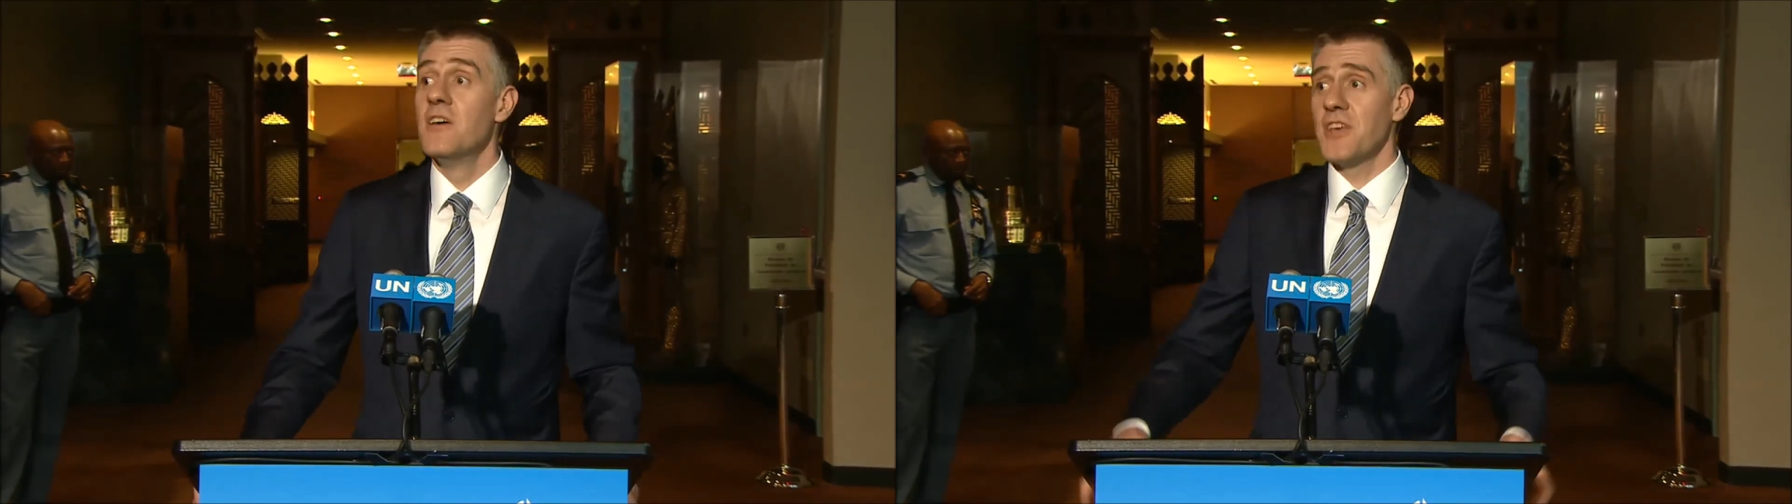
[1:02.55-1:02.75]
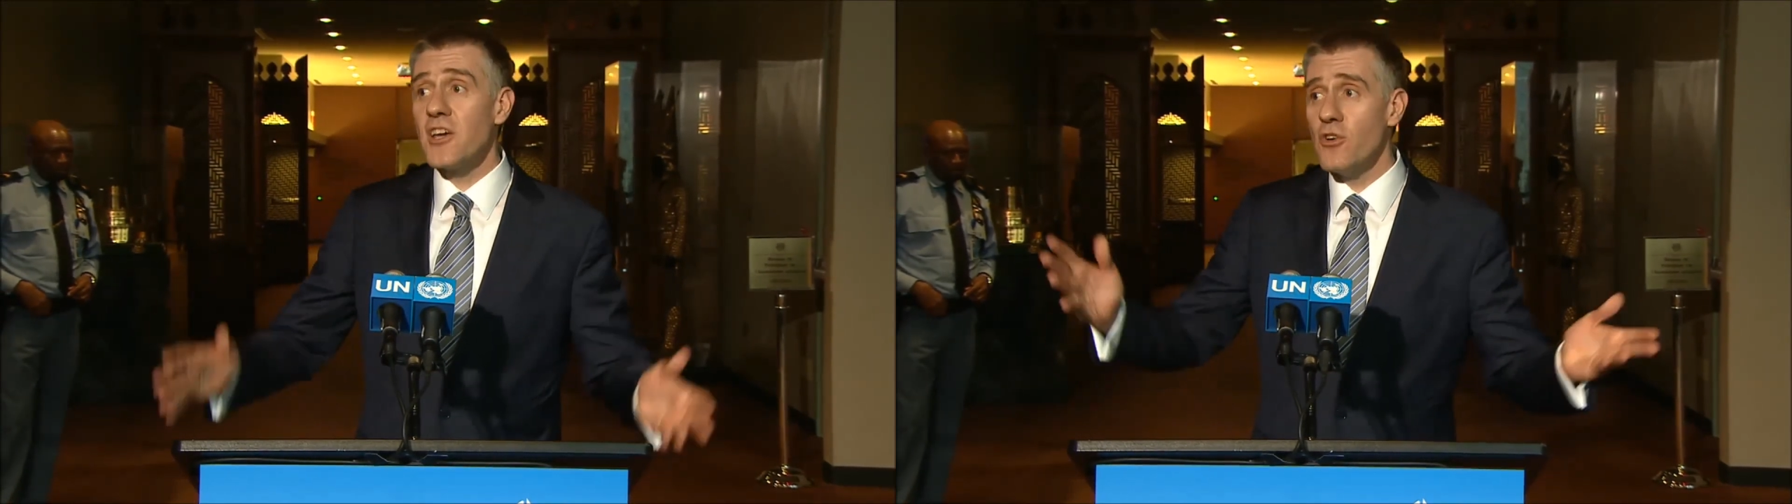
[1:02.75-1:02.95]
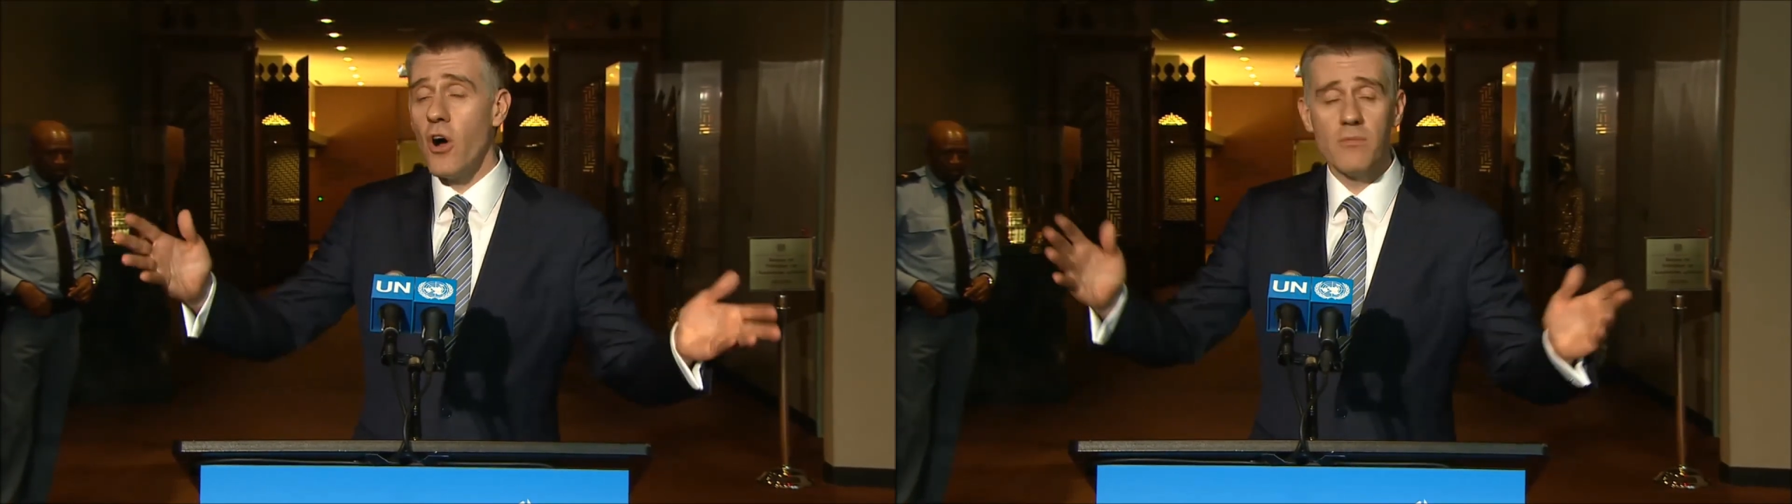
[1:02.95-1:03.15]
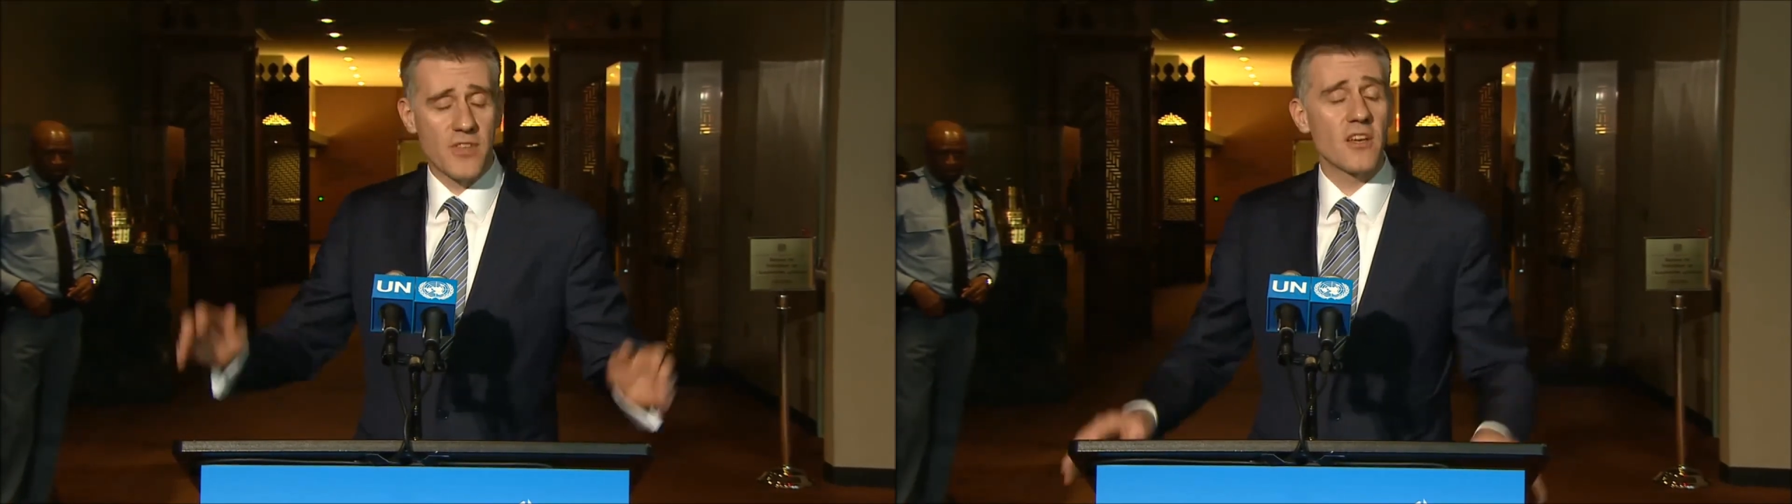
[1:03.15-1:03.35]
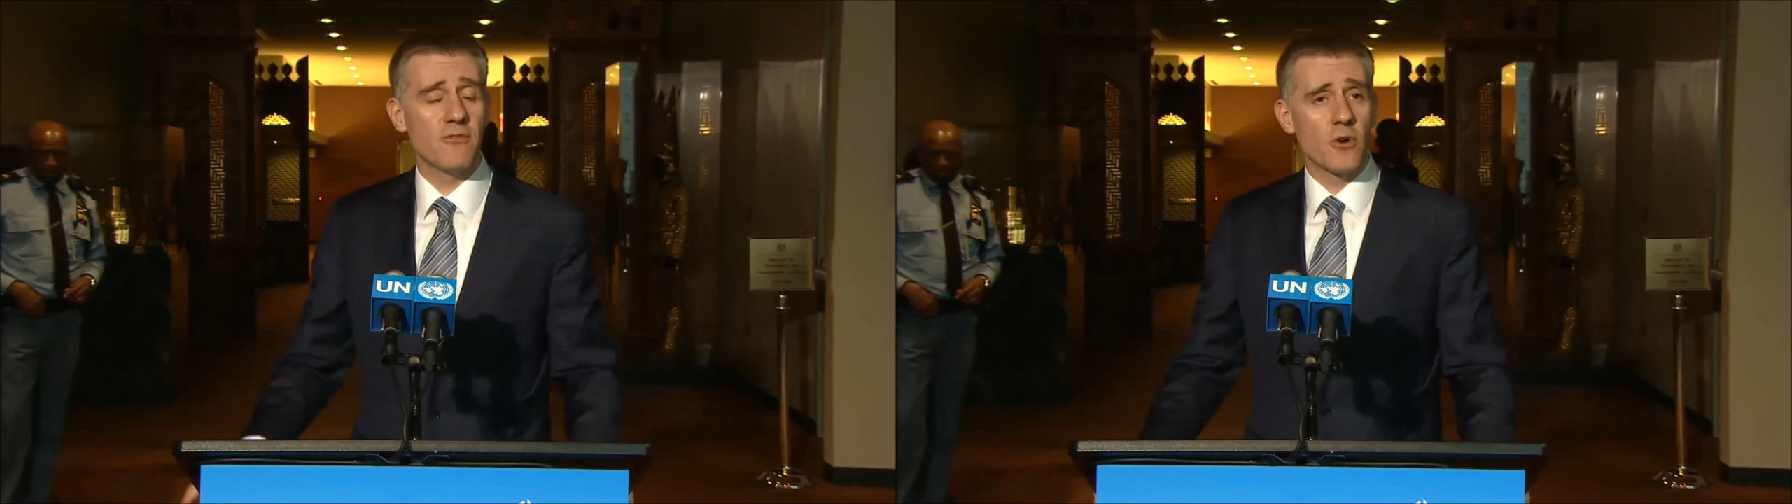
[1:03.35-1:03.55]
Thank you all.
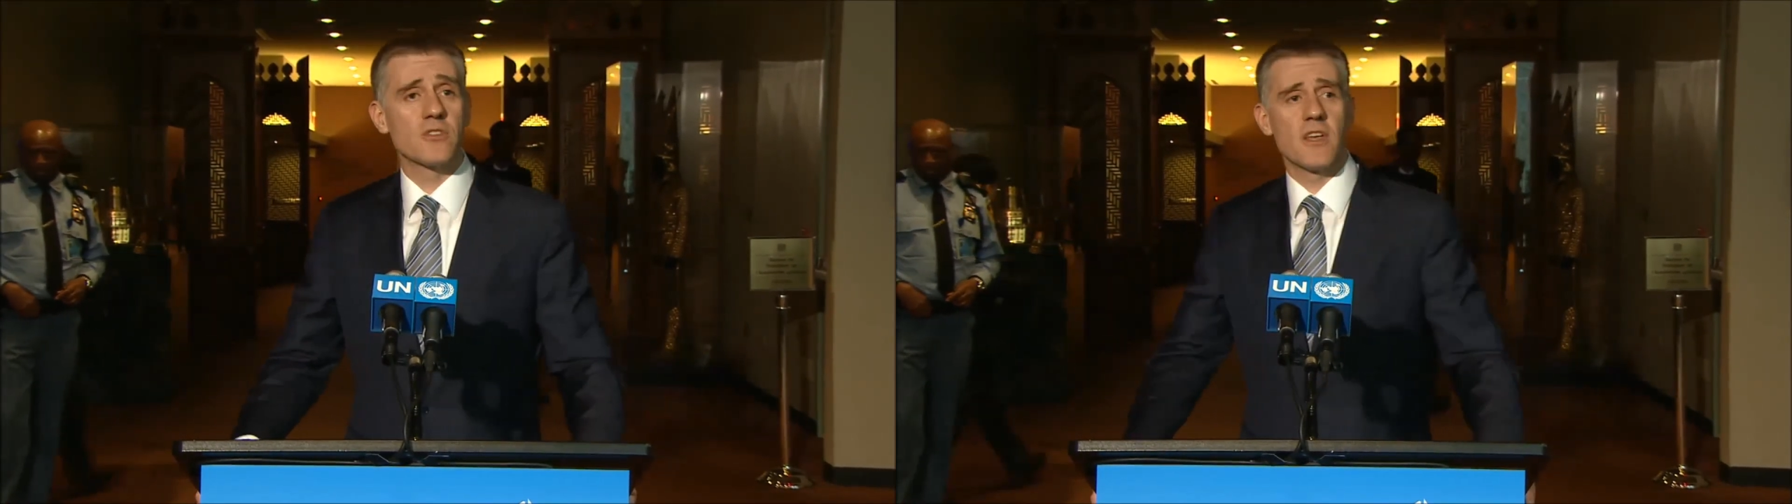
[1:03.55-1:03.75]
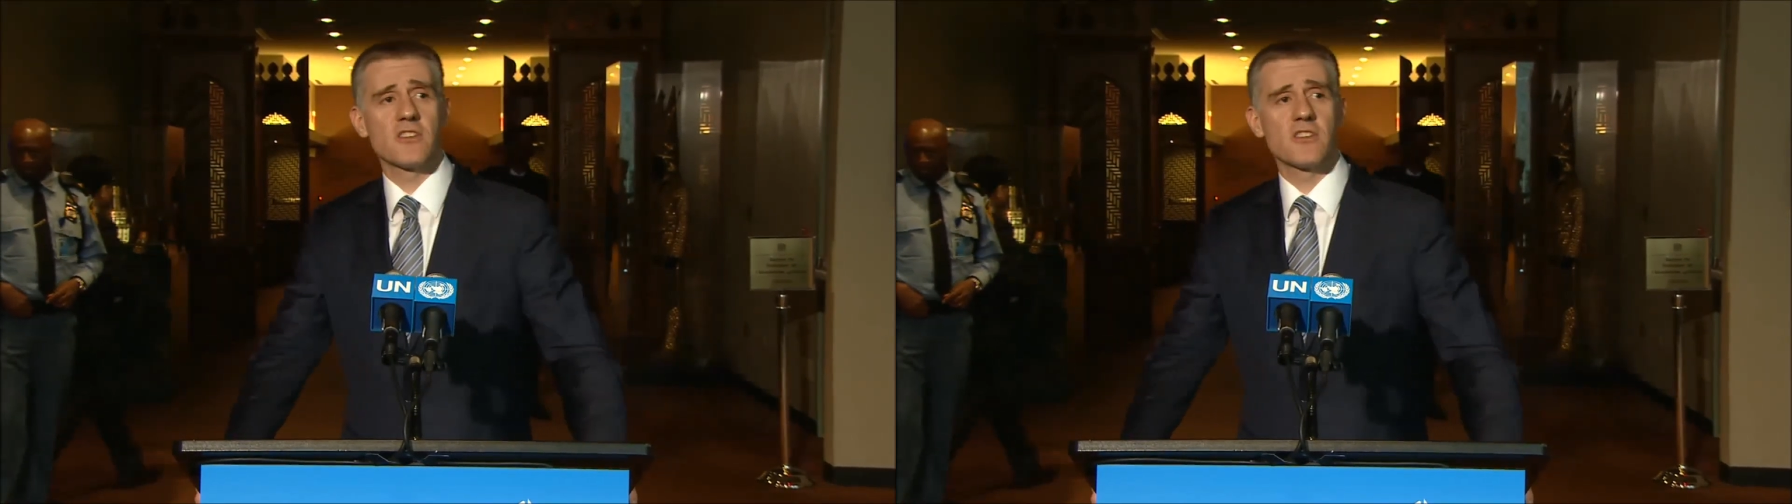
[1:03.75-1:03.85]
Thank you, folks.